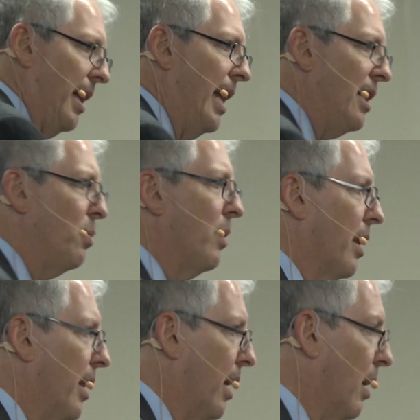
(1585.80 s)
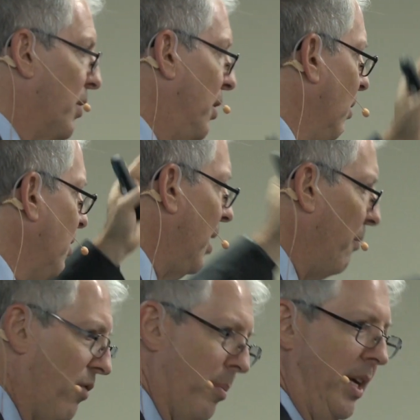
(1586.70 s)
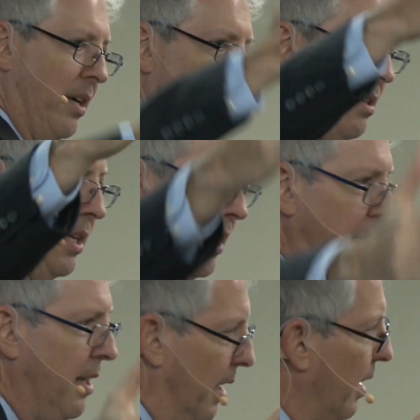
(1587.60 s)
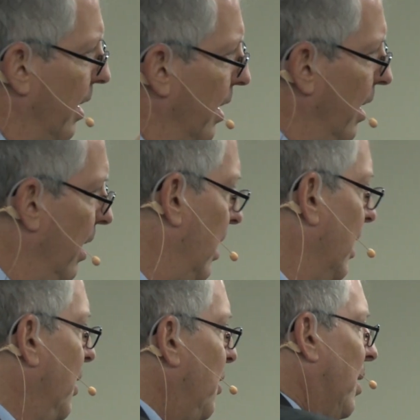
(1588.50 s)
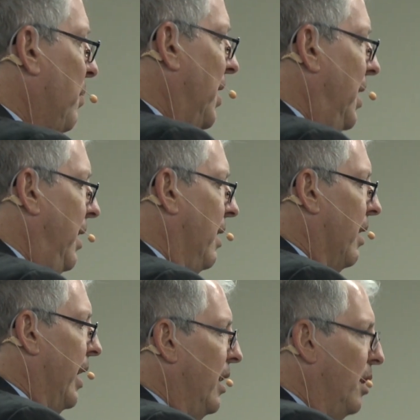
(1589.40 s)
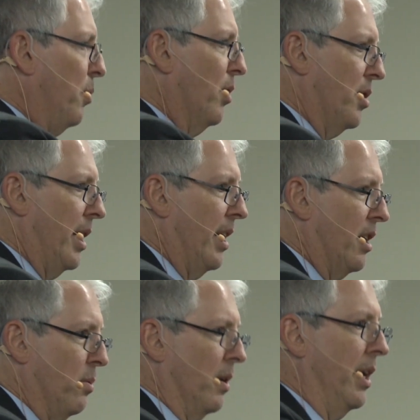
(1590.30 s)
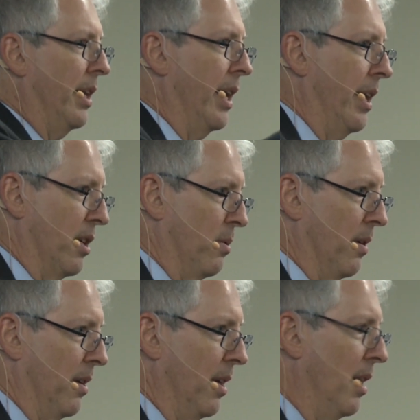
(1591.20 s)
And that's where the thing comes. You don't jump from here to here. You jump to here and then you push that next one and that next one.